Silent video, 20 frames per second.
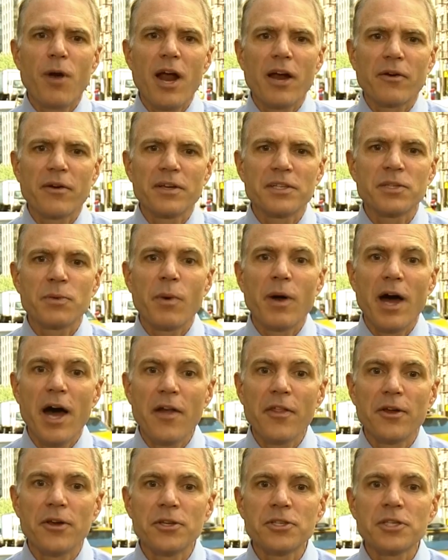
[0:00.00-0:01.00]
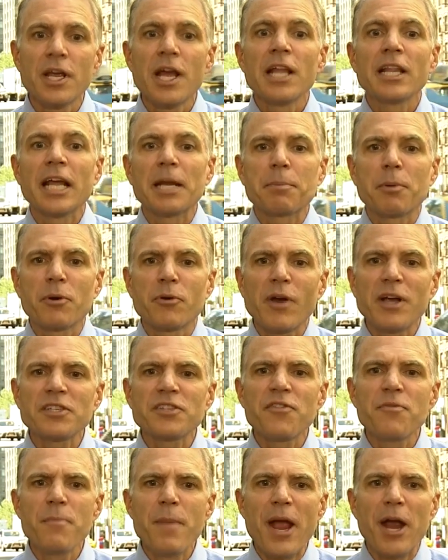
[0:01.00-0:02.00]
progress, while others, like
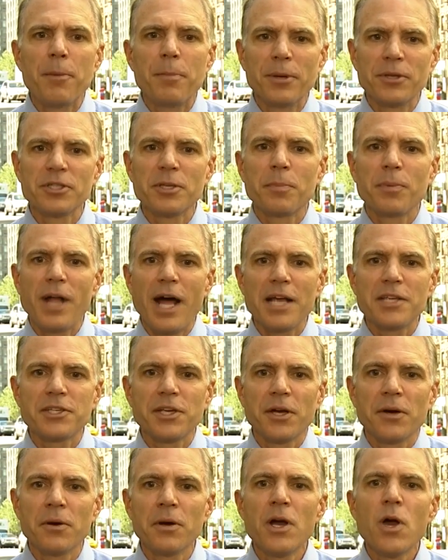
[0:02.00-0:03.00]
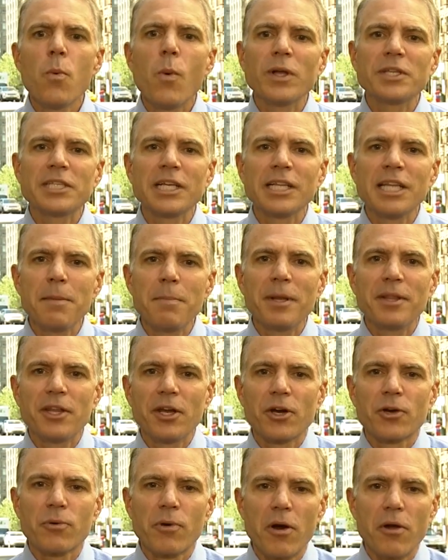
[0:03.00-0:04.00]
progressive Mayor Bill de Blasio, want to limit
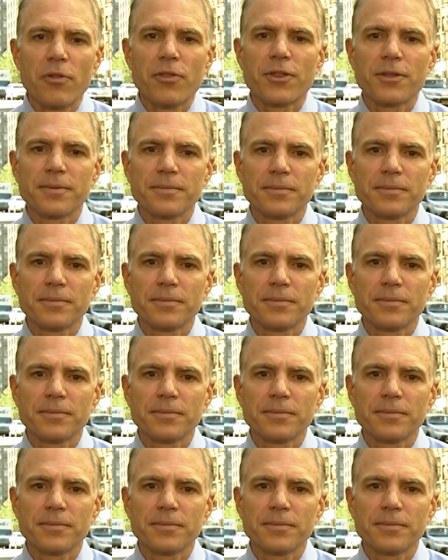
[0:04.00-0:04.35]
their growth.